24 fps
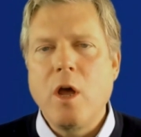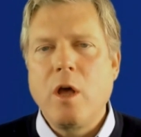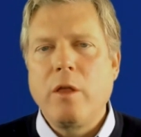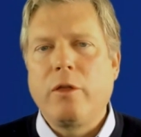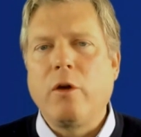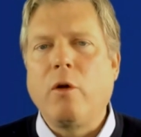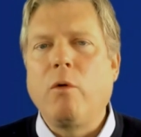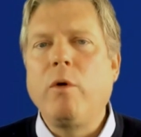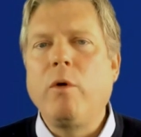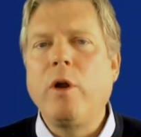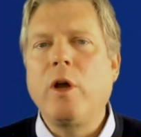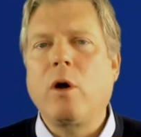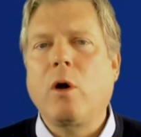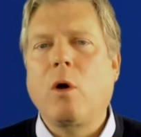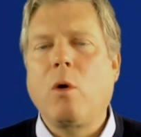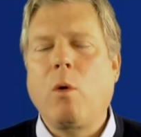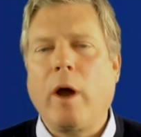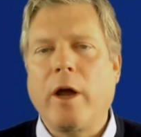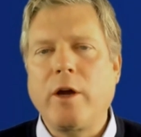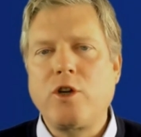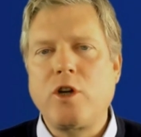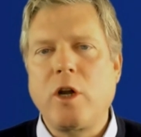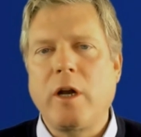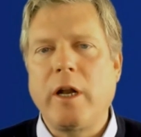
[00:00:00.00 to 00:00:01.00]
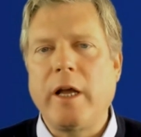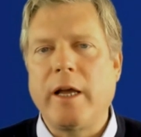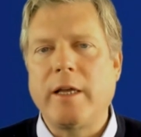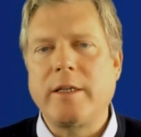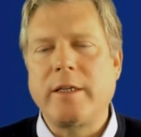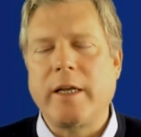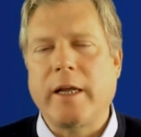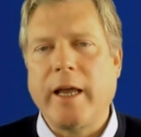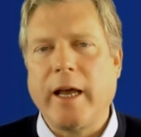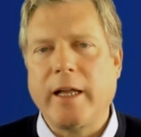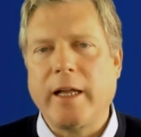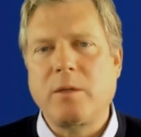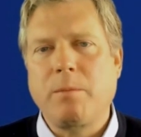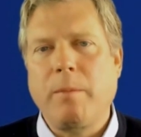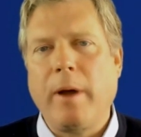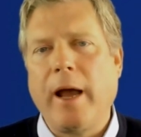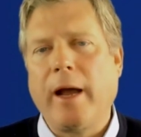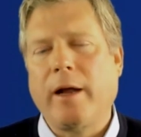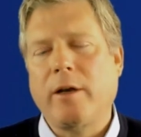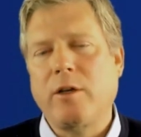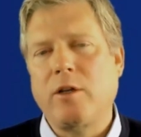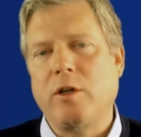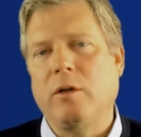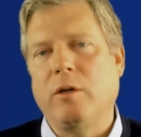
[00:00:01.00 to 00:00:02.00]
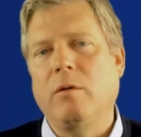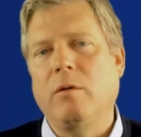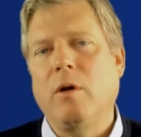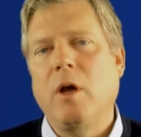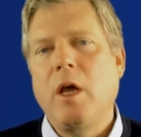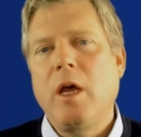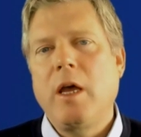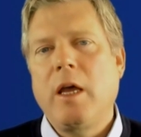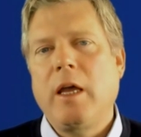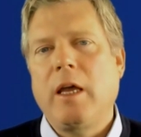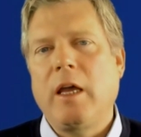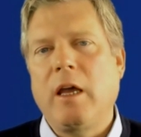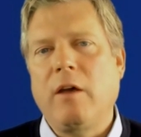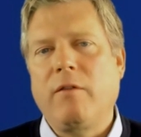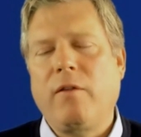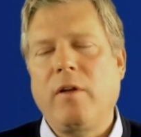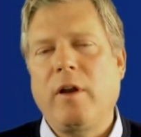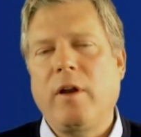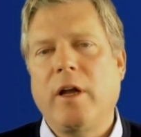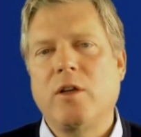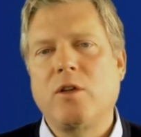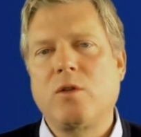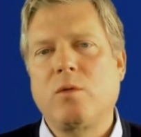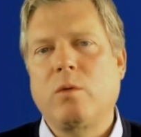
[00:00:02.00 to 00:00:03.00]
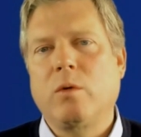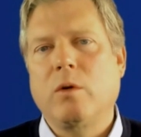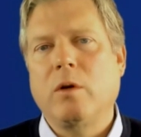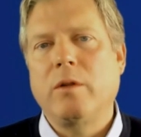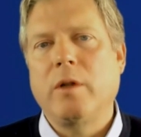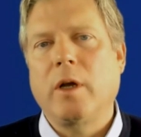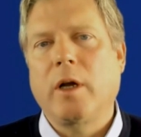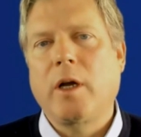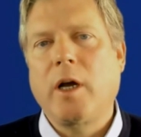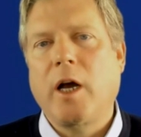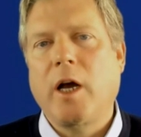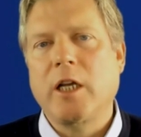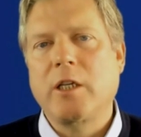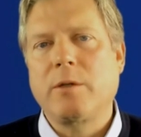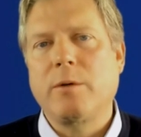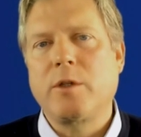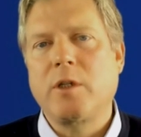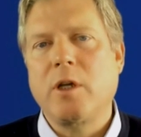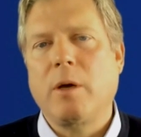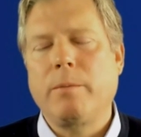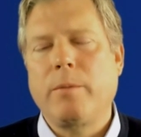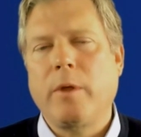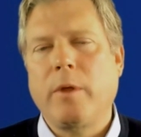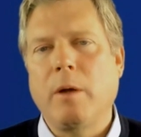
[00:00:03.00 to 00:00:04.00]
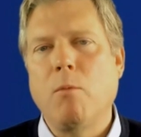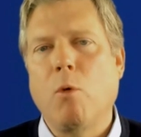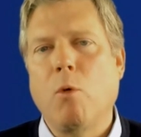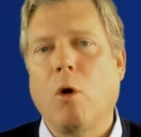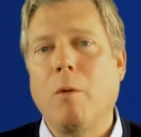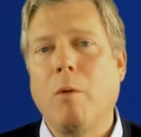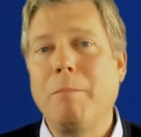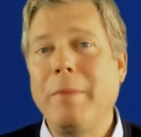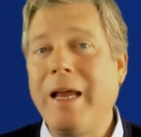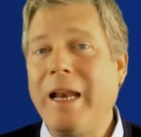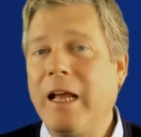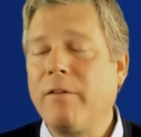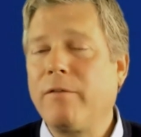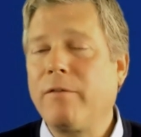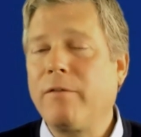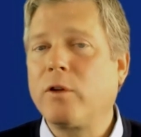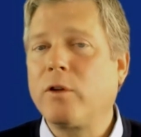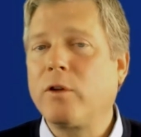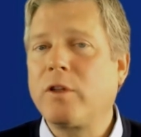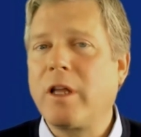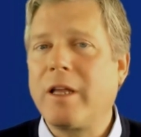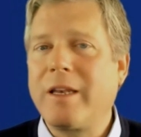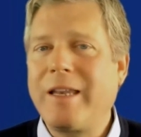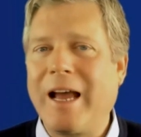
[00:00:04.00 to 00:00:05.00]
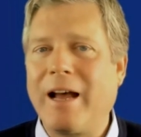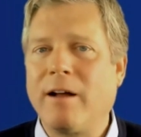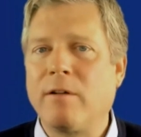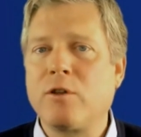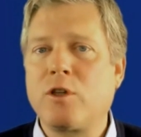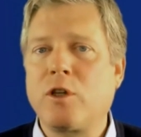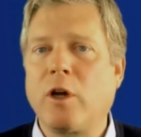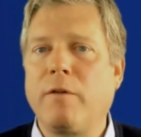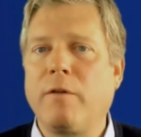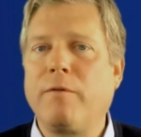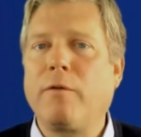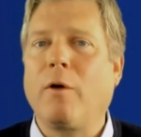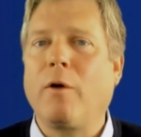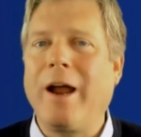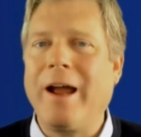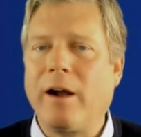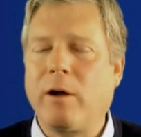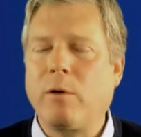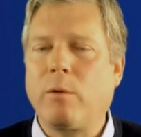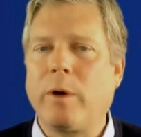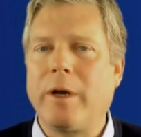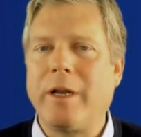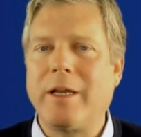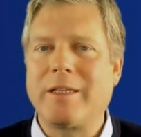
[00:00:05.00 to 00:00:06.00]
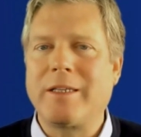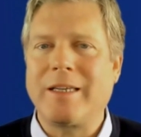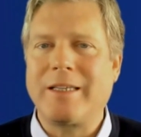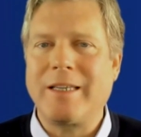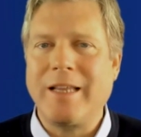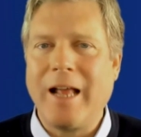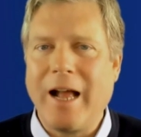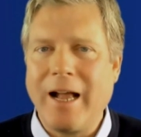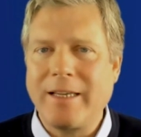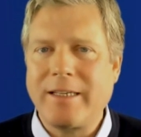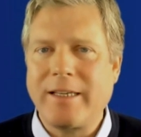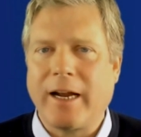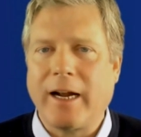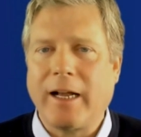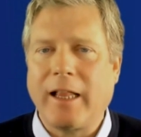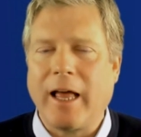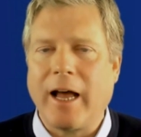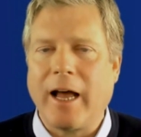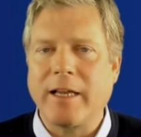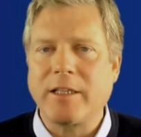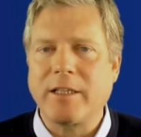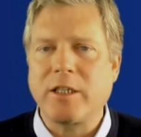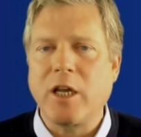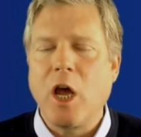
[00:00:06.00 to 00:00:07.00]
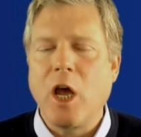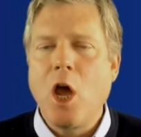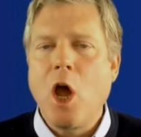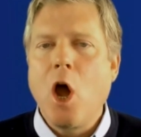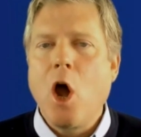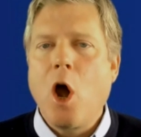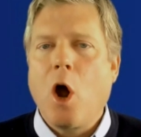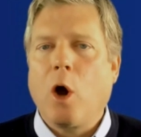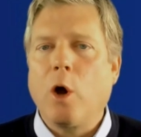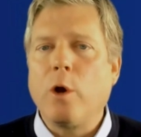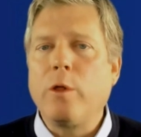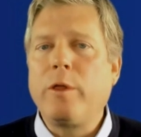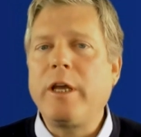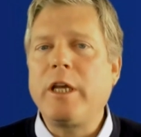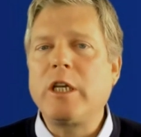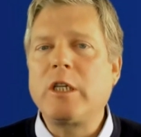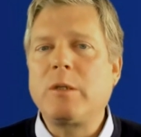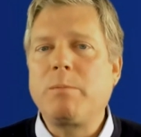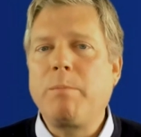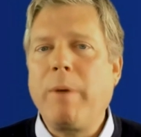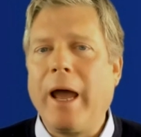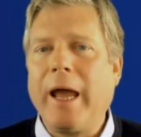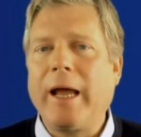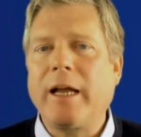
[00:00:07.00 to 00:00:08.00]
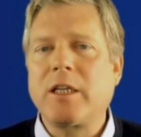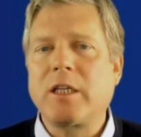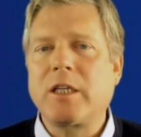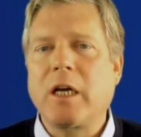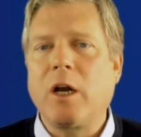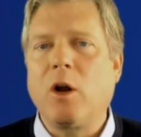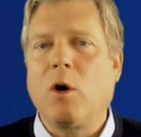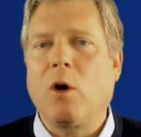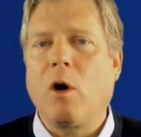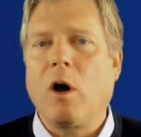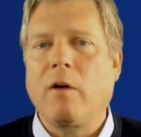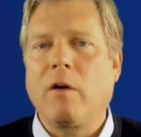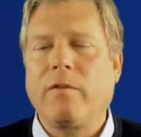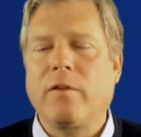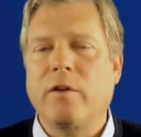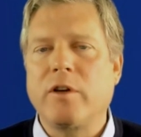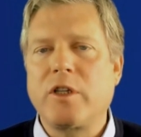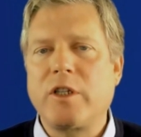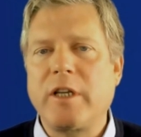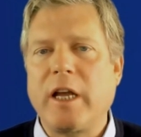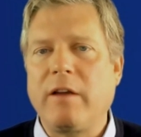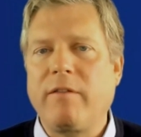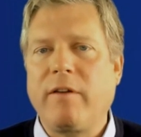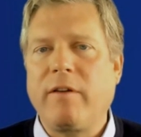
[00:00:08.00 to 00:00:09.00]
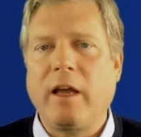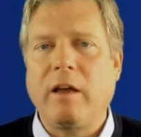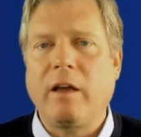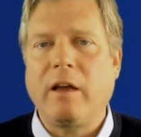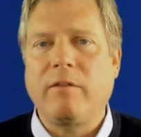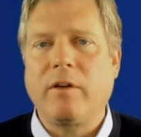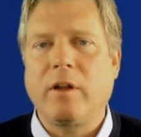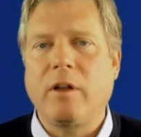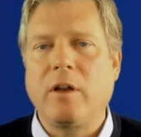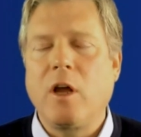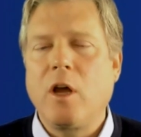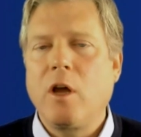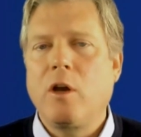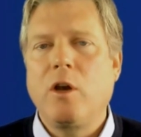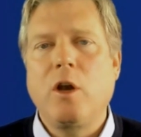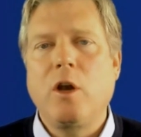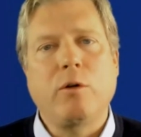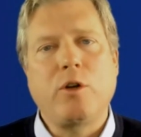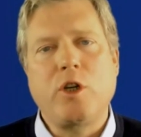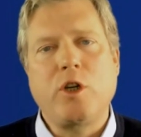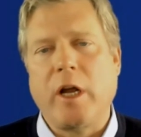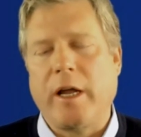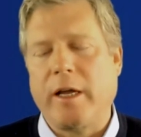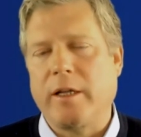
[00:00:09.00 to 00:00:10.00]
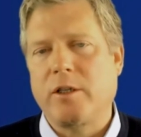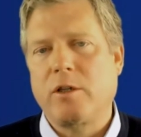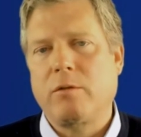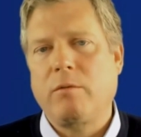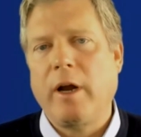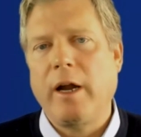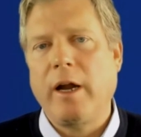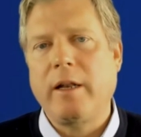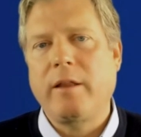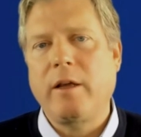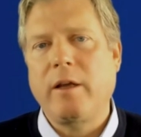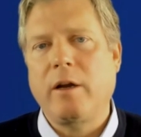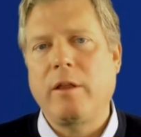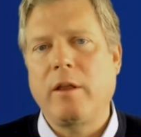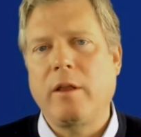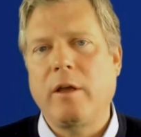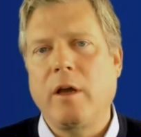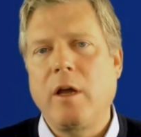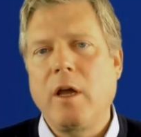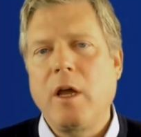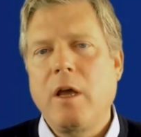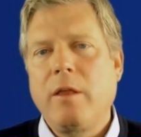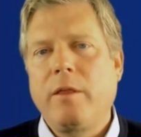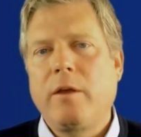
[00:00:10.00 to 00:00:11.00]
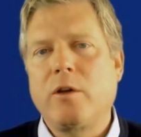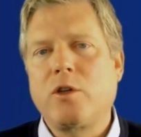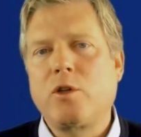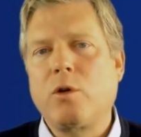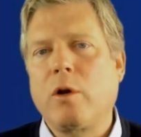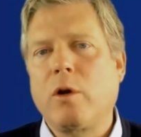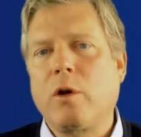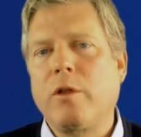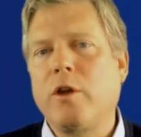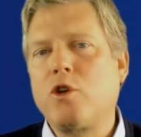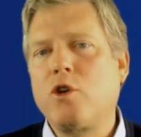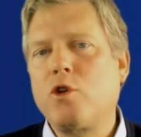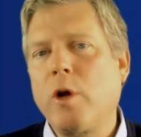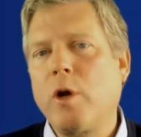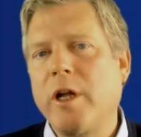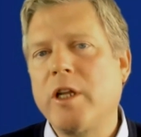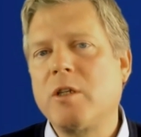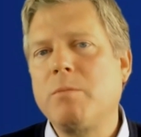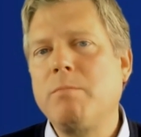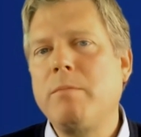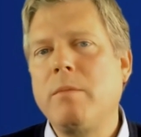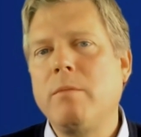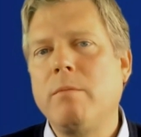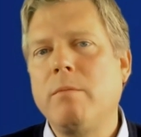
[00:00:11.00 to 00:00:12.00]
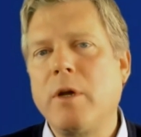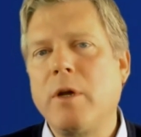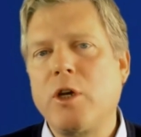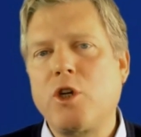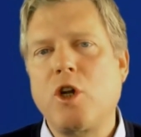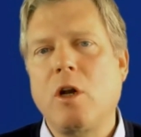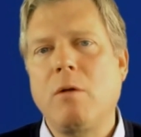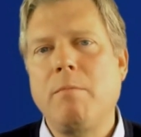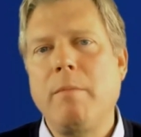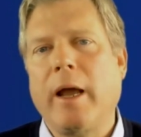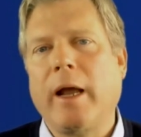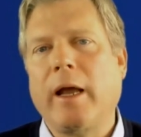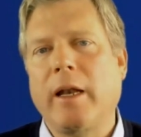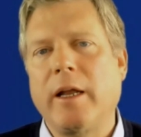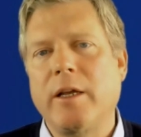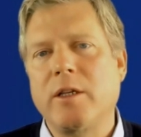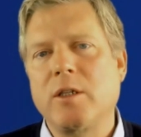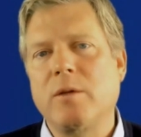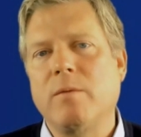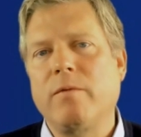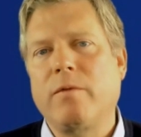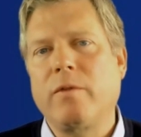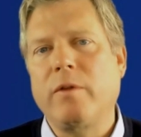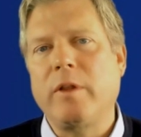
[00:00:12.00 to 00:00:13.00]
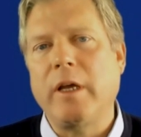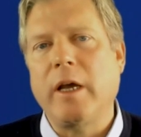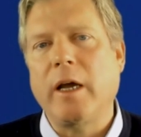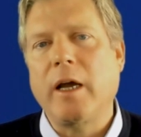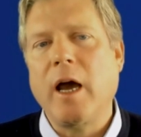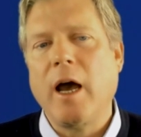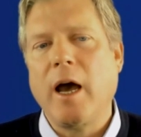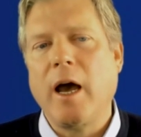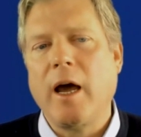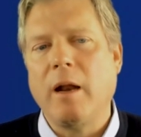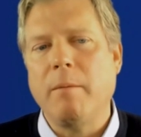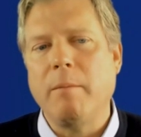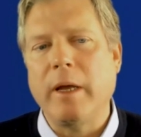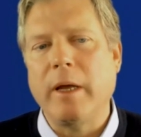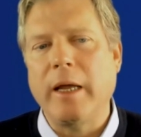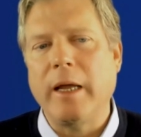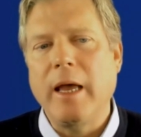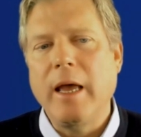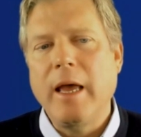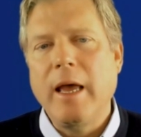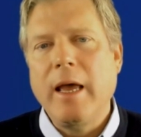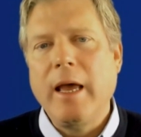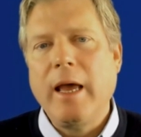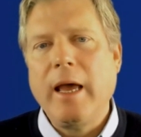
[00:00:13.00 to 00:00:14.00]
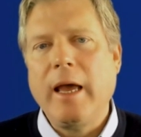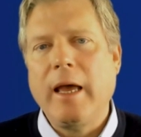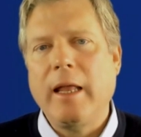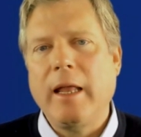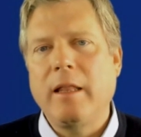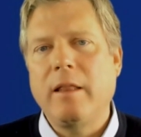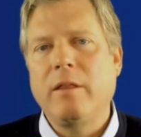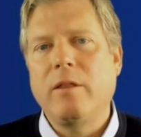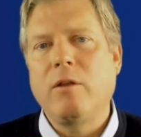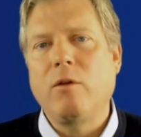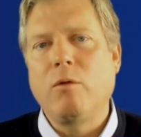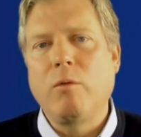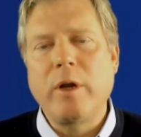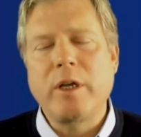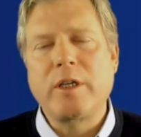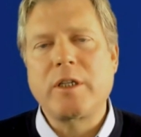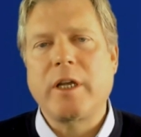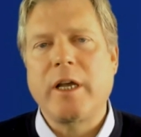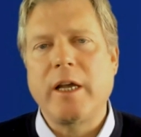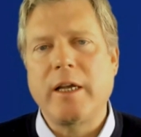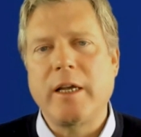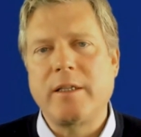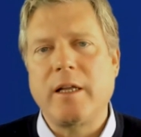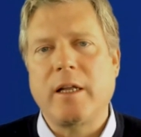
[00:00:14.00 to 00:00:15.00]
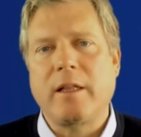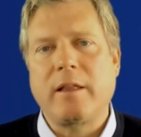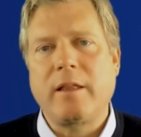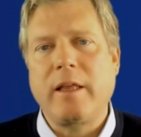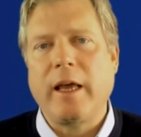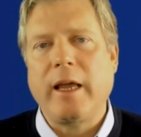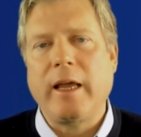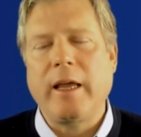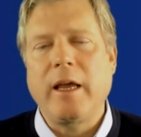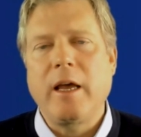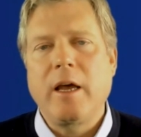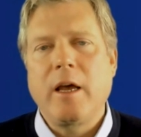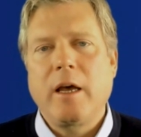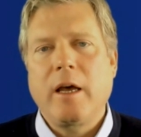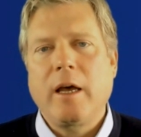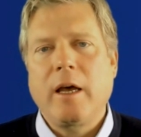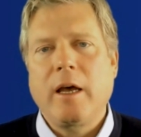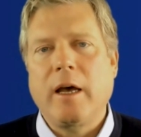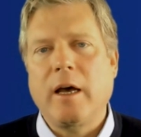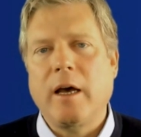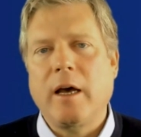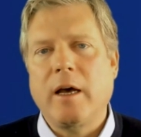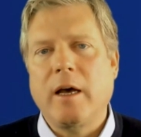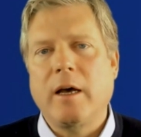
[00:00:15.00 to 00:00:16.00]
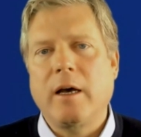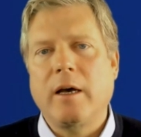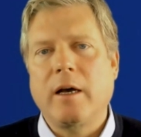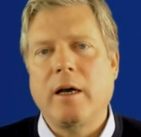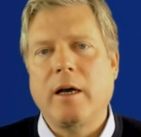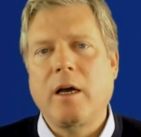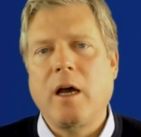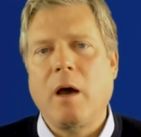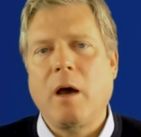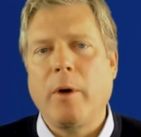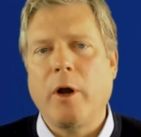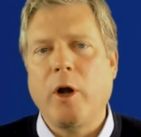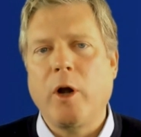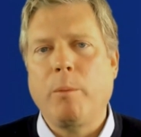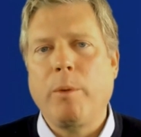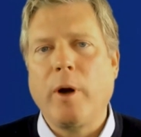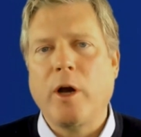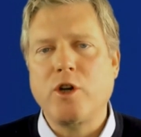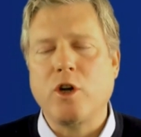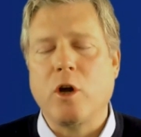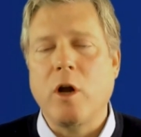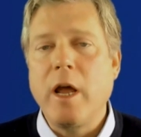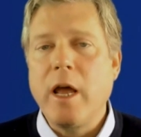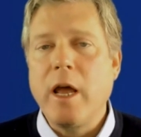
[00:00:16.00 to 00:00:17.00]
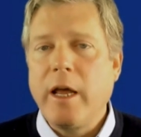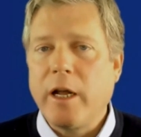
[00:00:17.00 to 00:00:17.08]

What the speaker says: The real question is, it gets back to if and as we're on the cusp of something more meaningful to the downside for equities as an asset class, are these banks going to offer safe haven? No chance, right? They're sort of the transmission mechanism for the economy. And the risk is that they come under pressure.